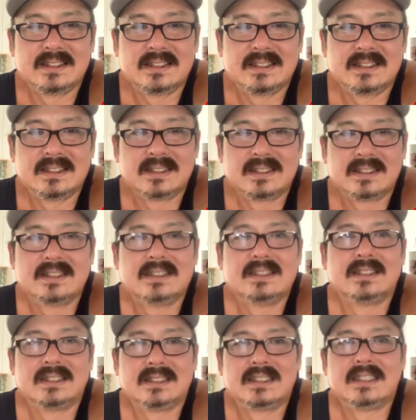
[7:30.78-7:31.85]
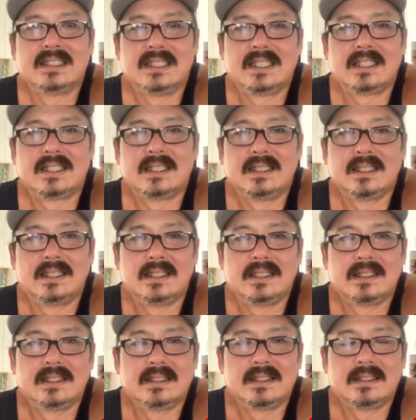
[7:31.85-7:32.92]

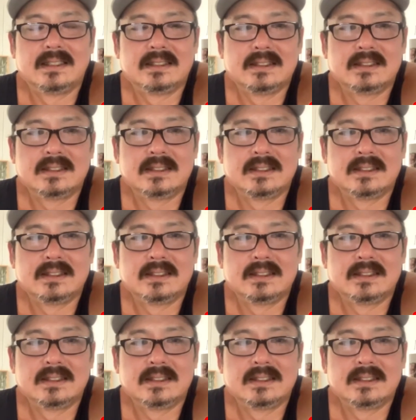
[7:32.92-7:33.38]
[no speech]